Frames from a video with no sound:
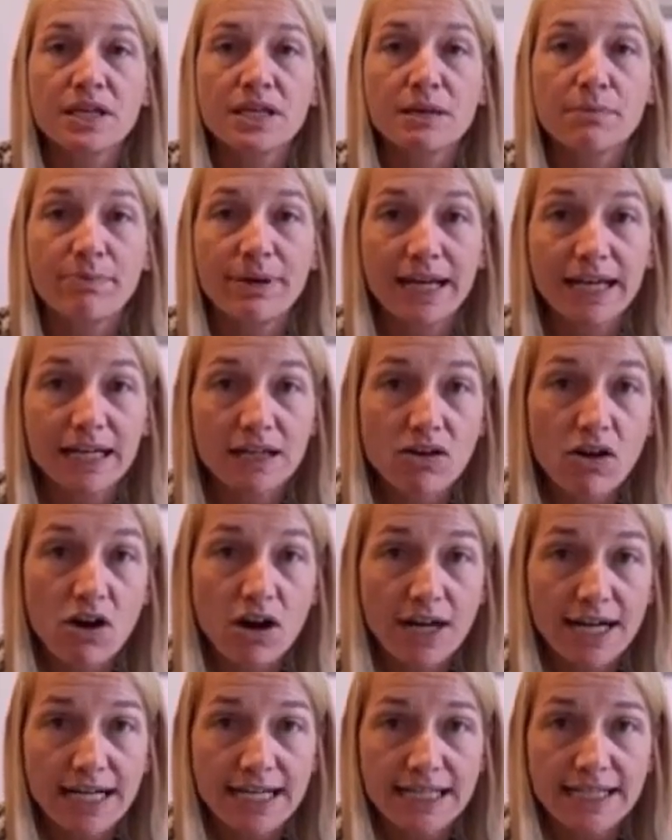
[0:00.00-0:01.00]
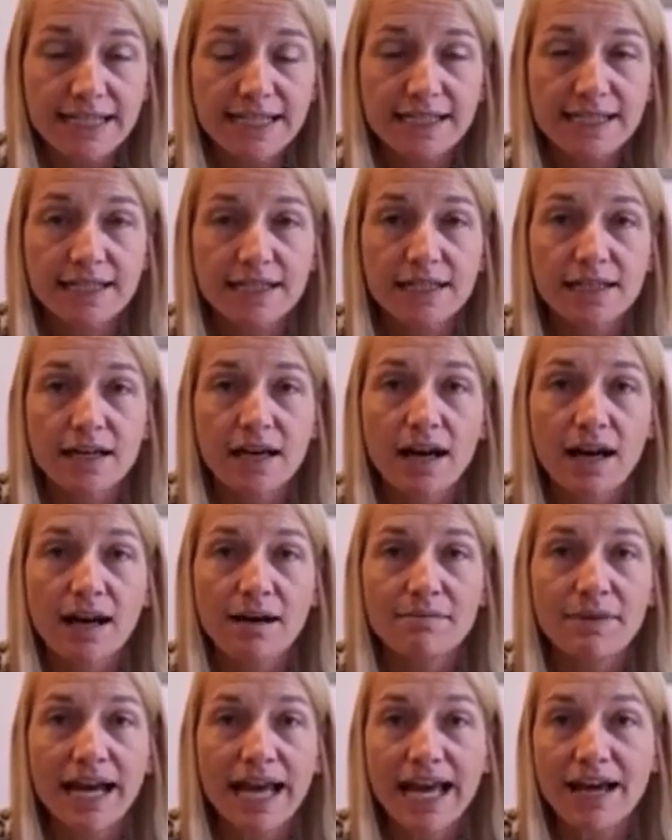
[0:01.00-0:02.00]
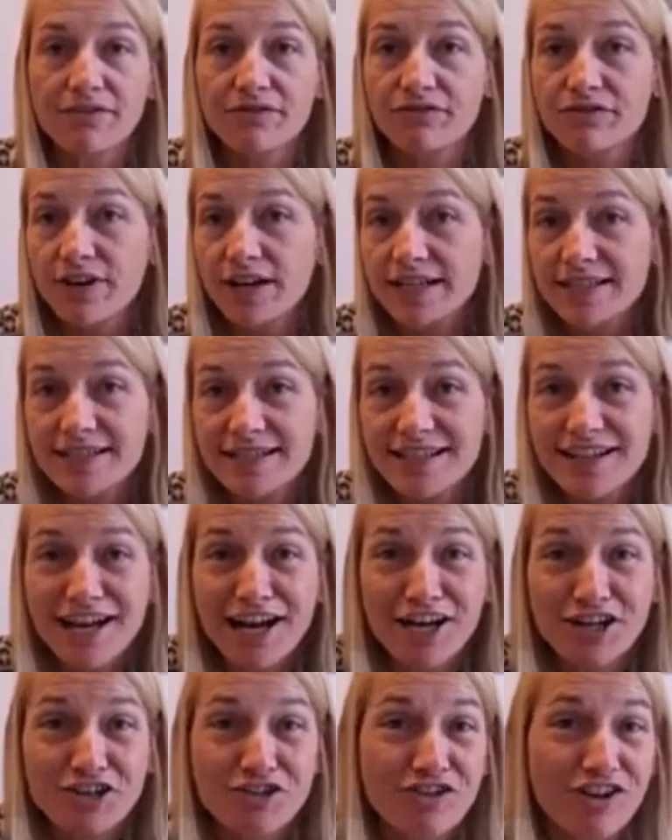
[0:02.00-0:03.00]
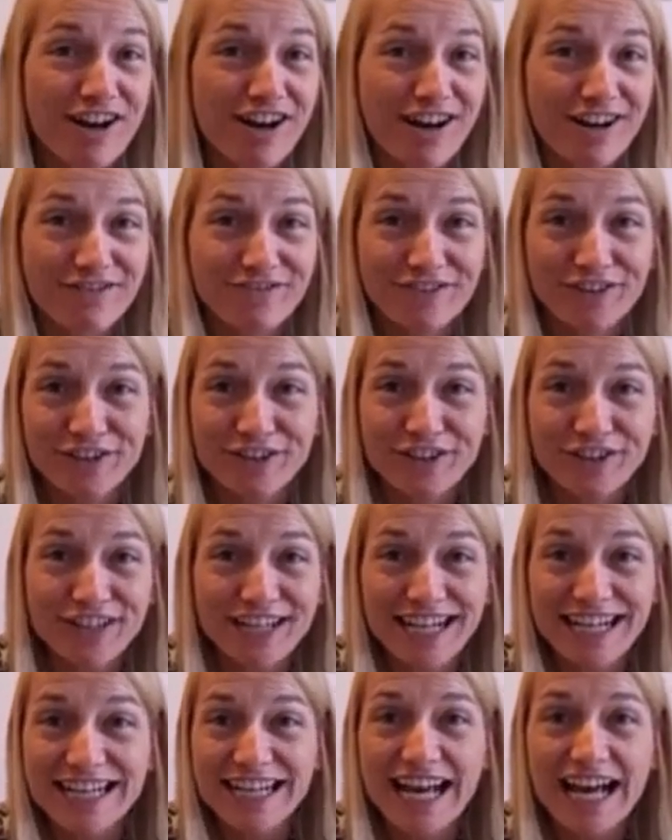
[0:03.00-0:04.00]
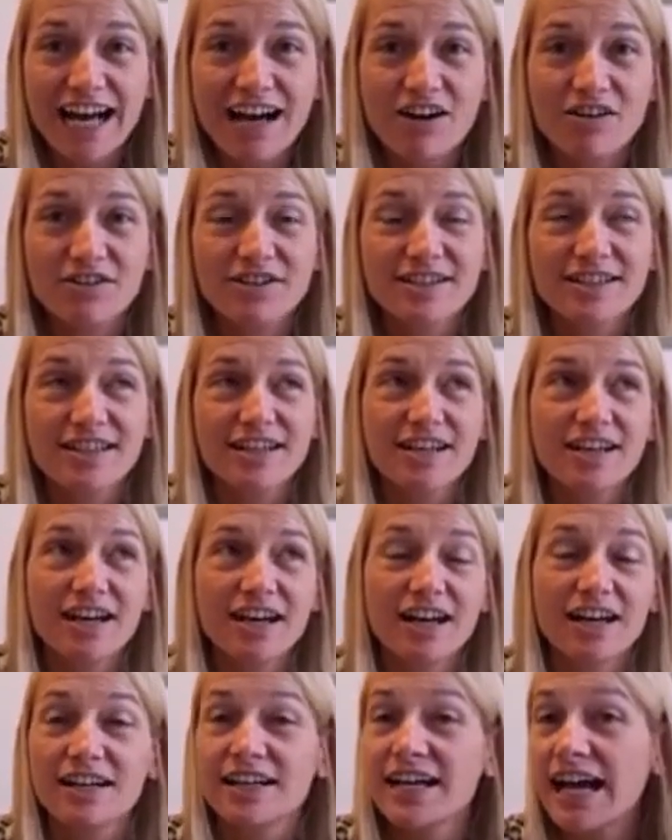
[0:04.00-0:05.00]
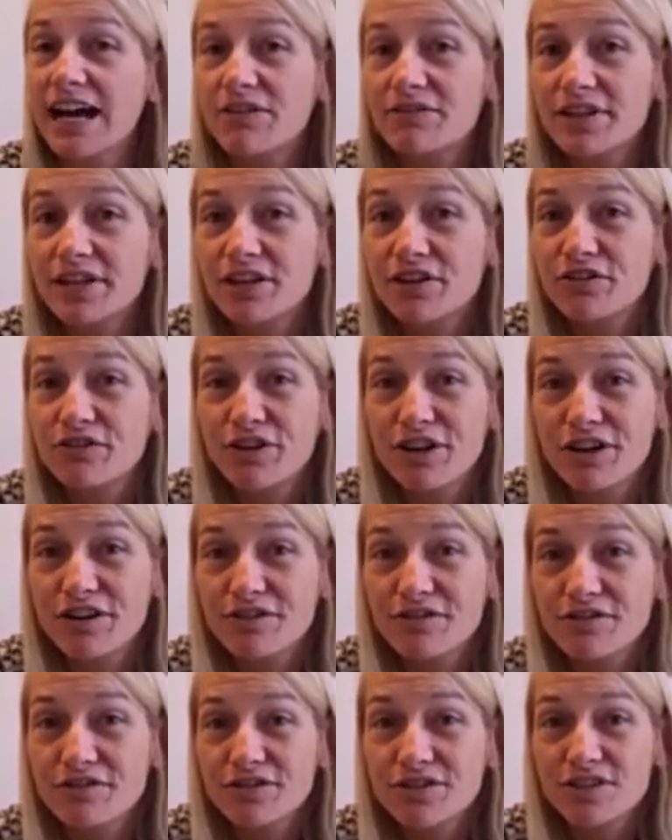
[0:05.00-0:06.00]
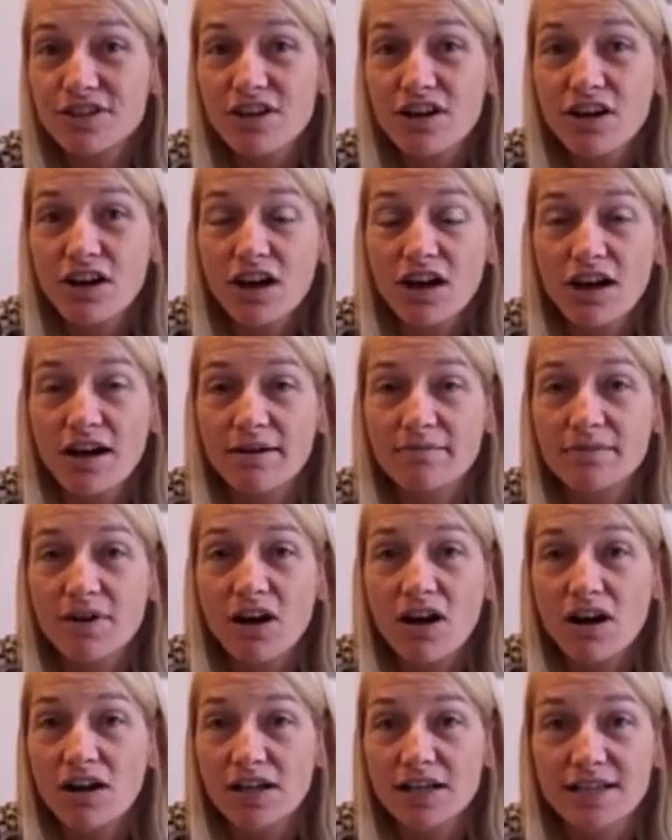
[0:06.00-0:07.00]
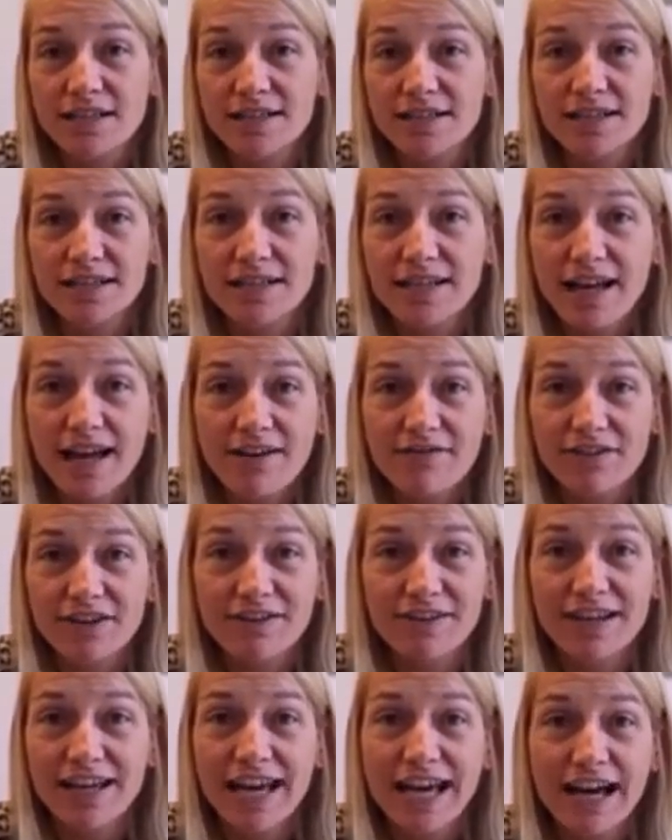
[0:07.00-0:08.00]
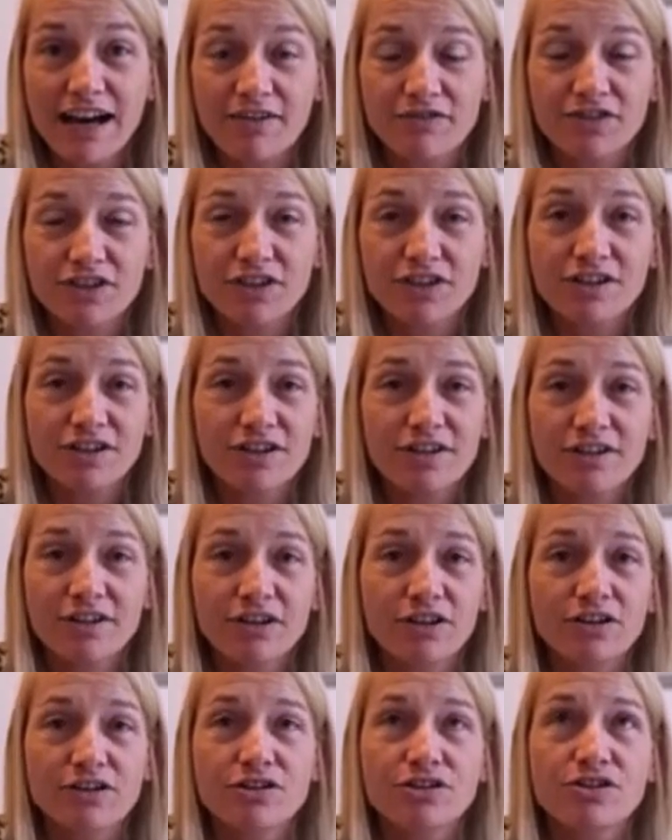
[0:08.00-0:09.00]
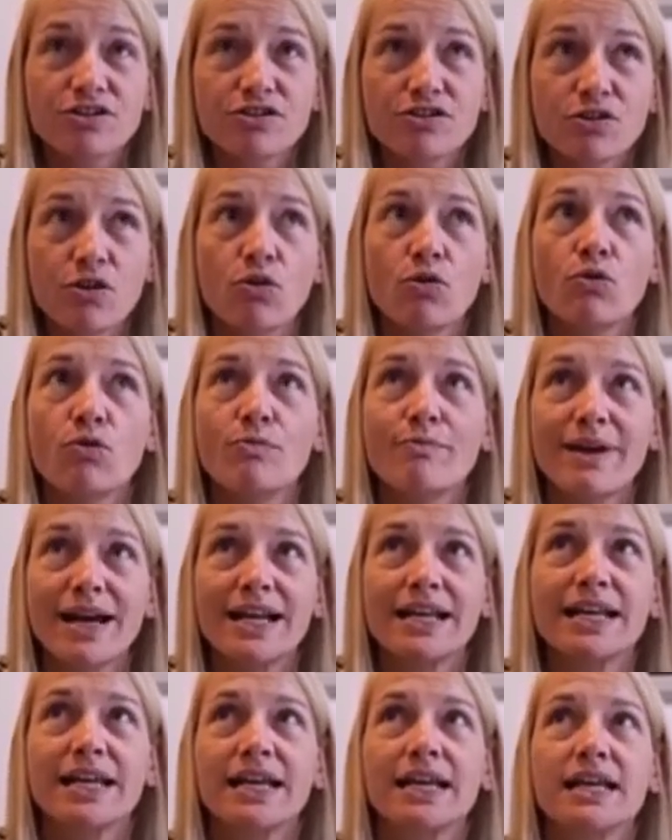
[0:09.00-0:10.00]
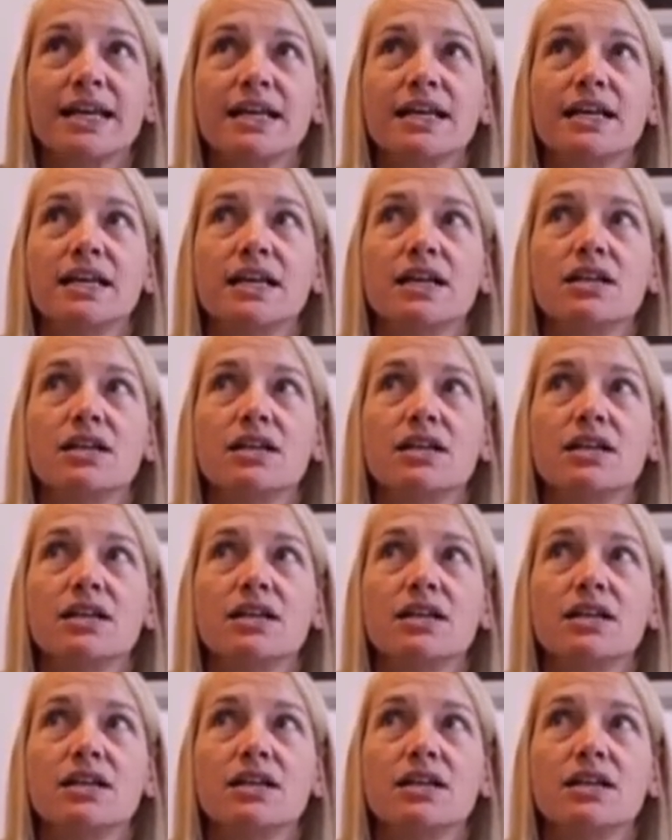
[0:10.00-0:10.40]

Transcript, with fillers: You pick an artist. Um, I had Frank Sinatra for Cleaning the House, uh, Counting Crows, um, August, and everything after. There are so many